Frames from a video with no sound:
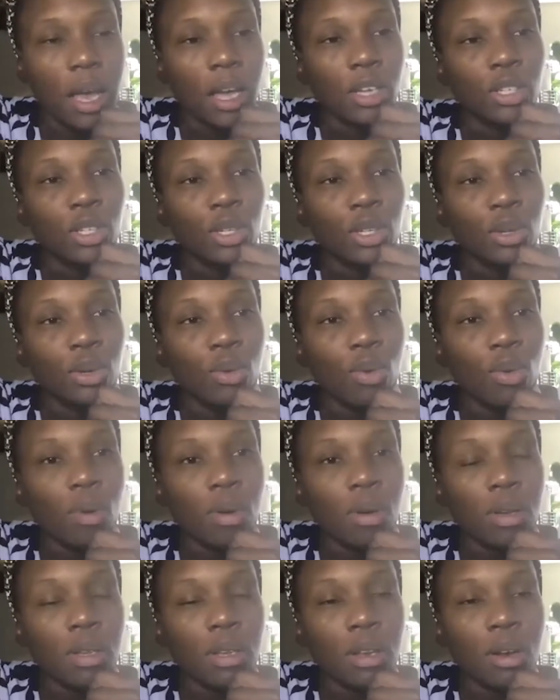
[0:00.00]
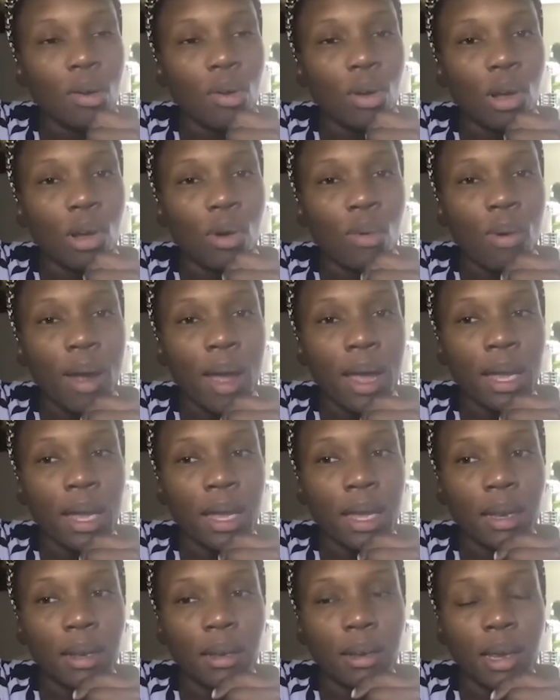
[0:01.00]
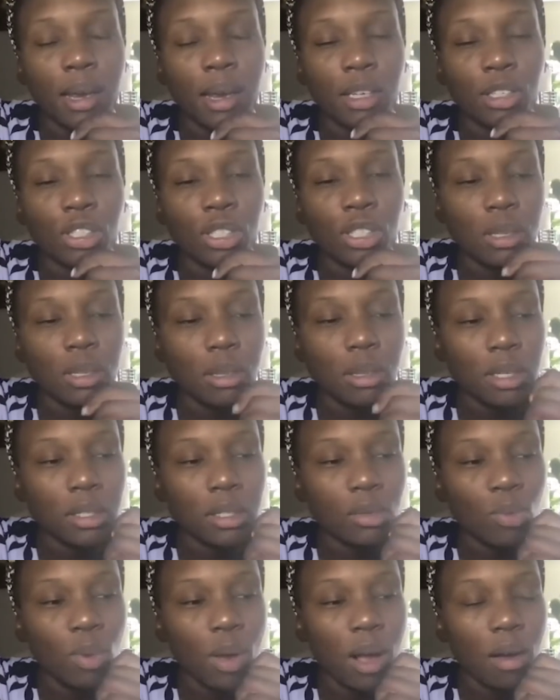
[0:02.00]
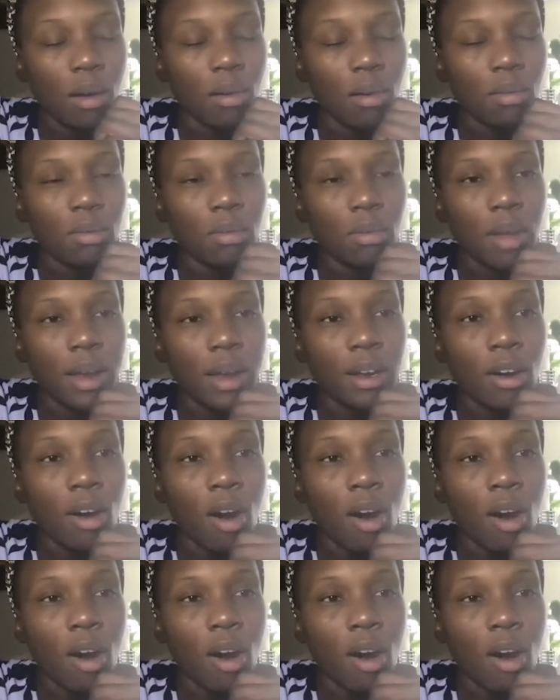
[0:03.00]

you know, Greg and Sheila as well, like,